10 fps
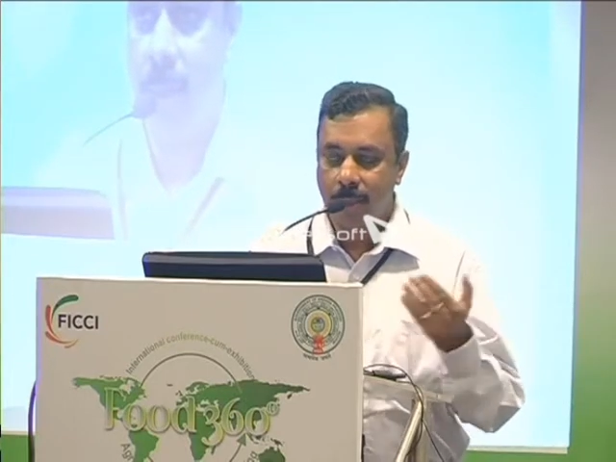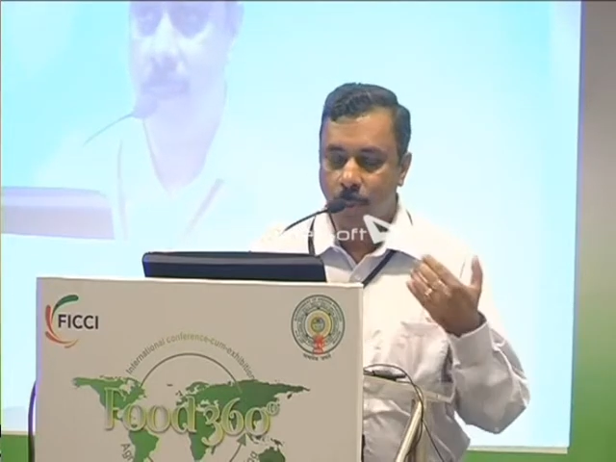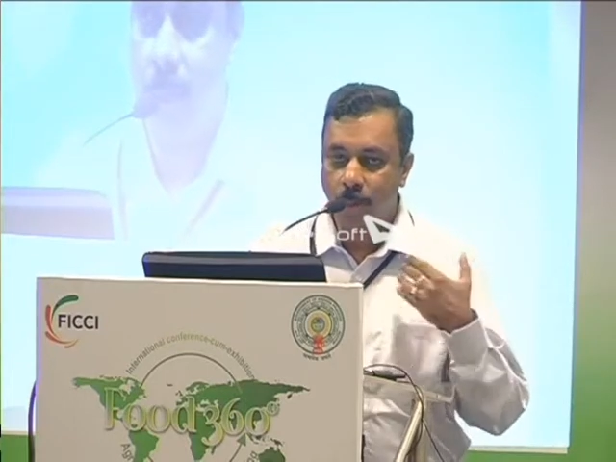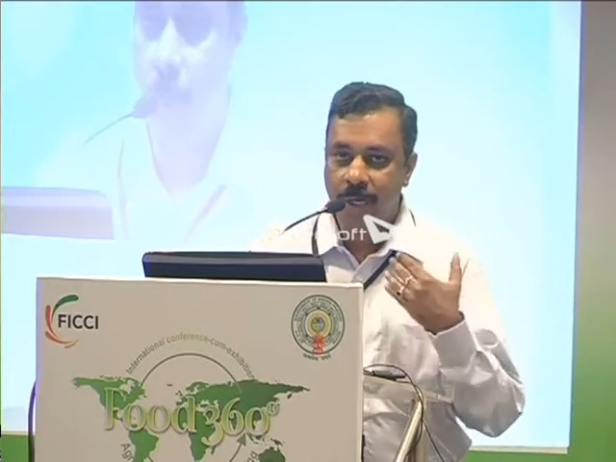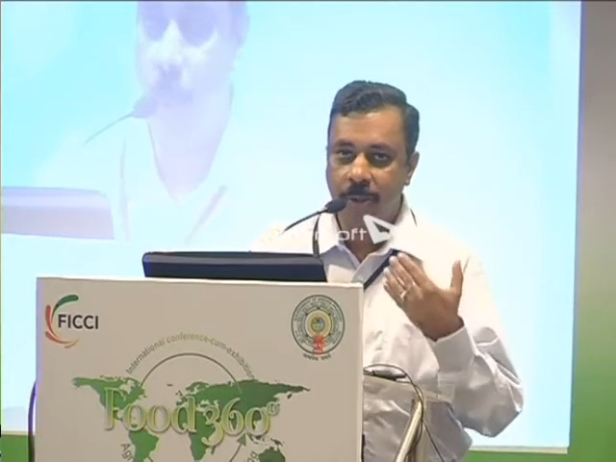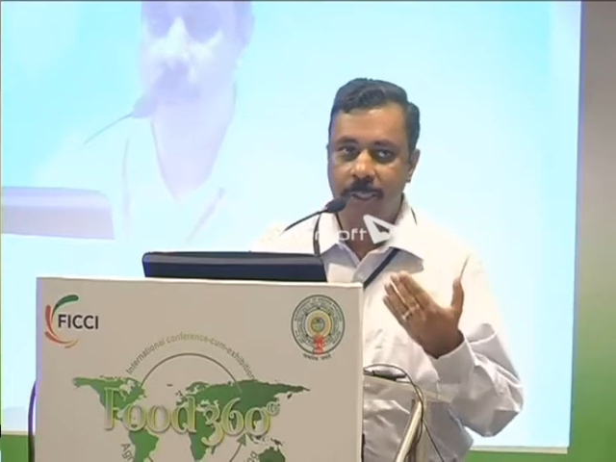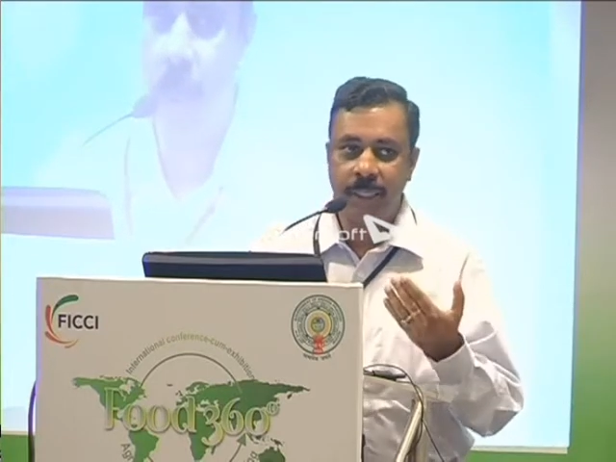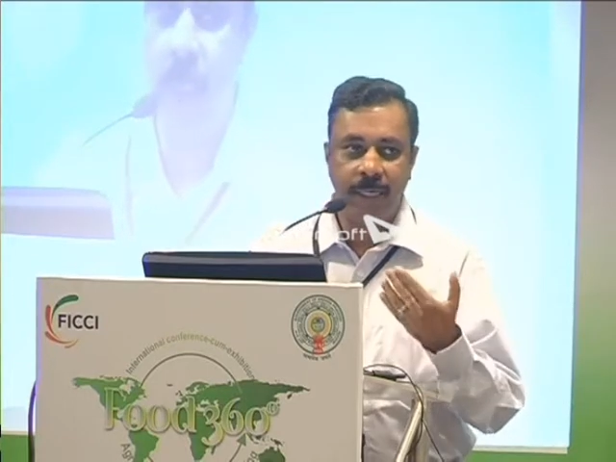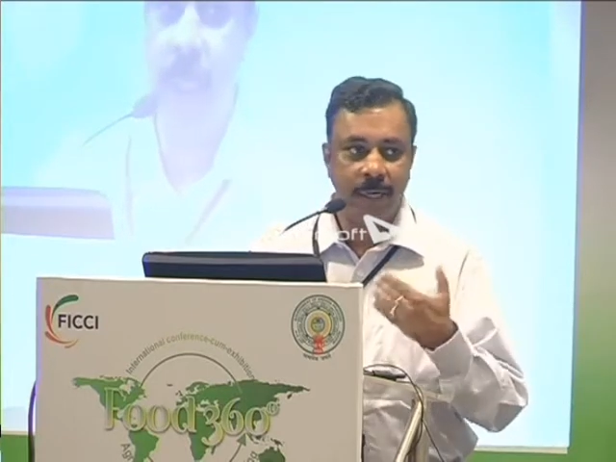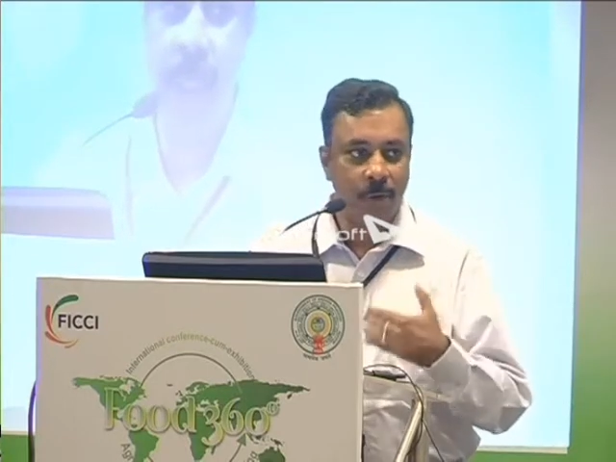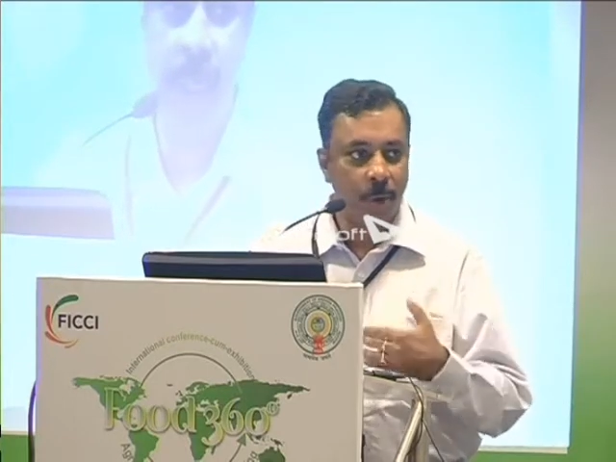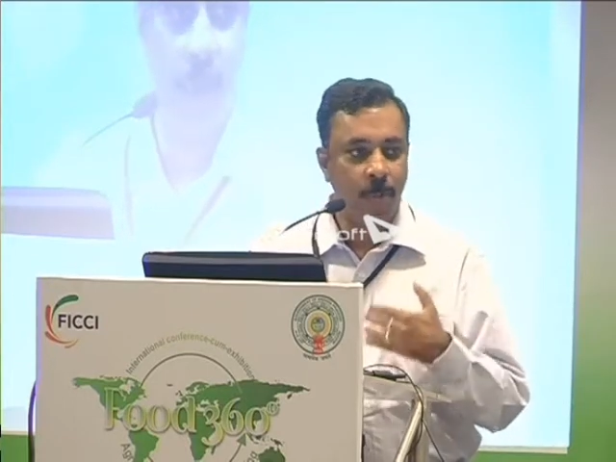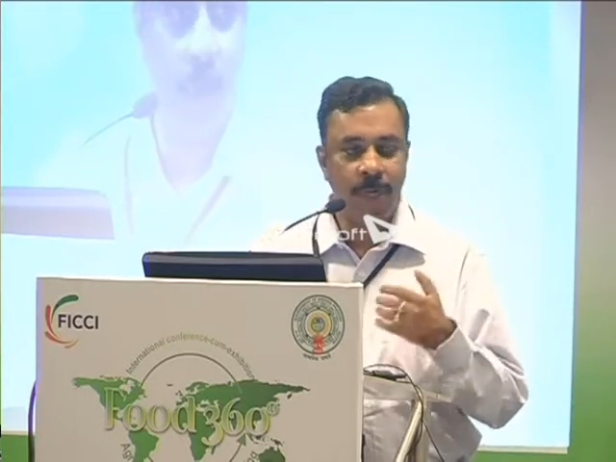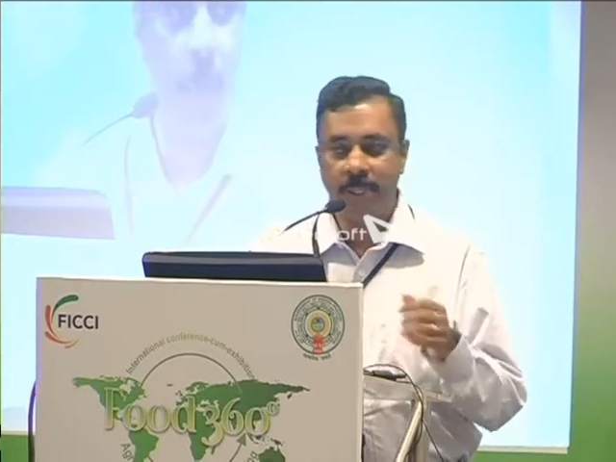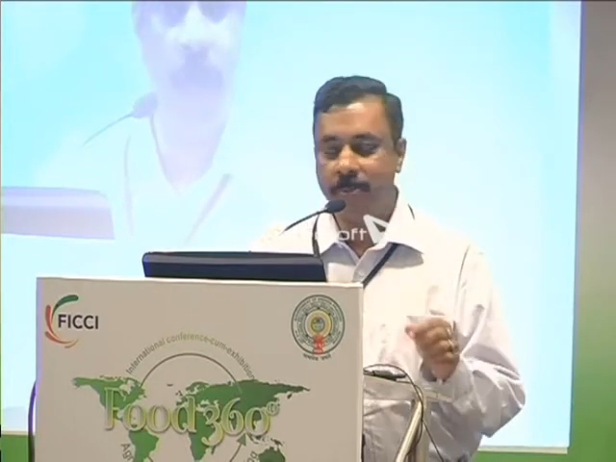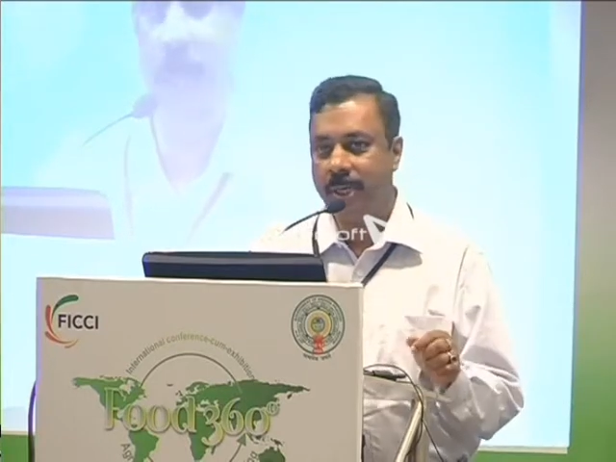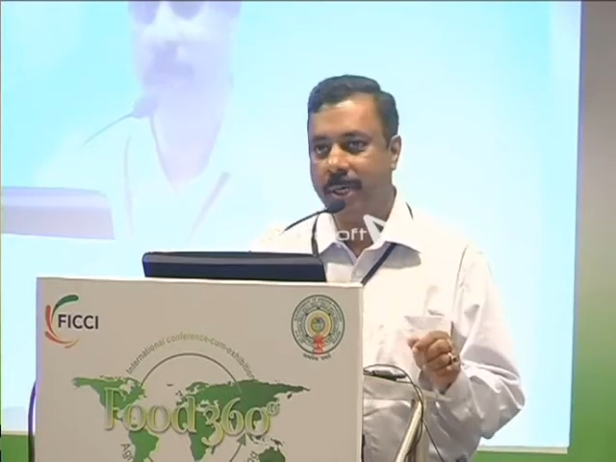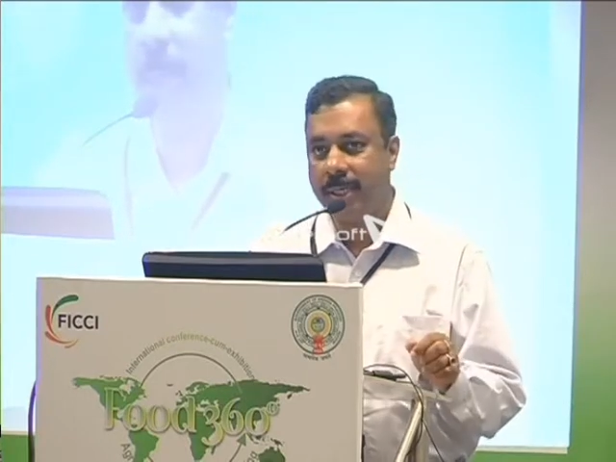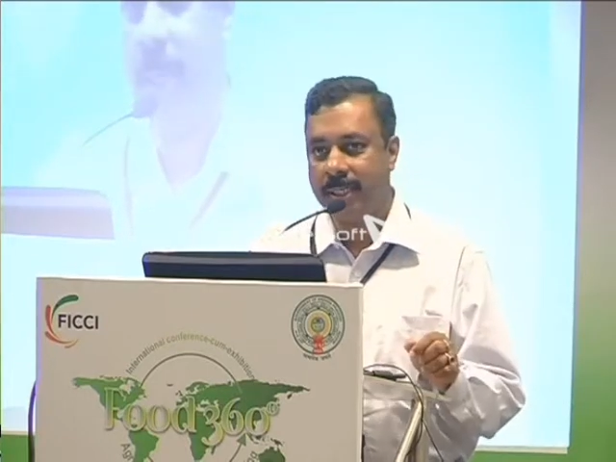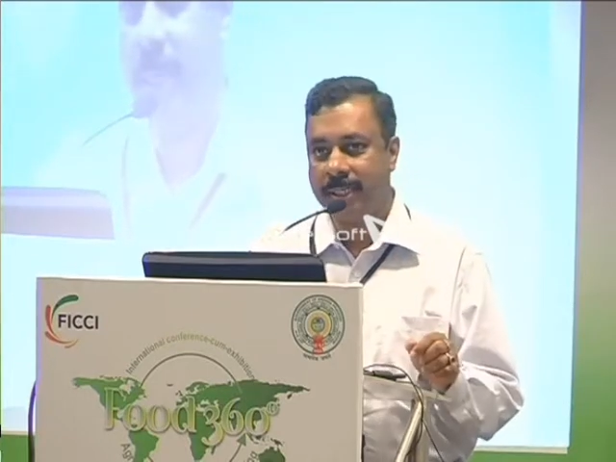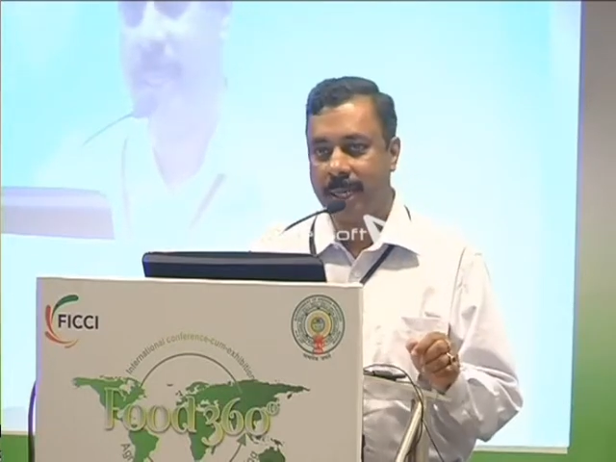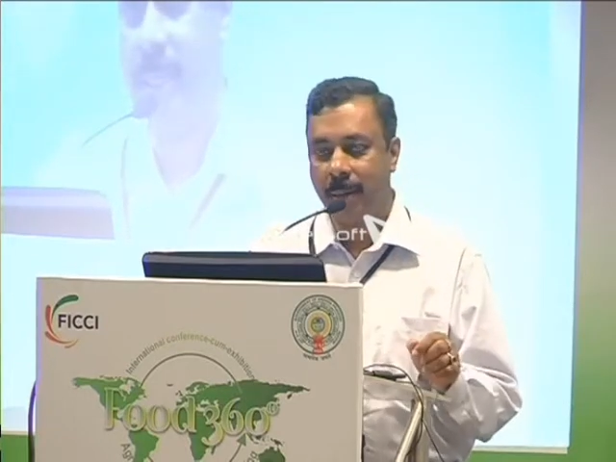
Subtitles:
the moment you see that a corporate speaker has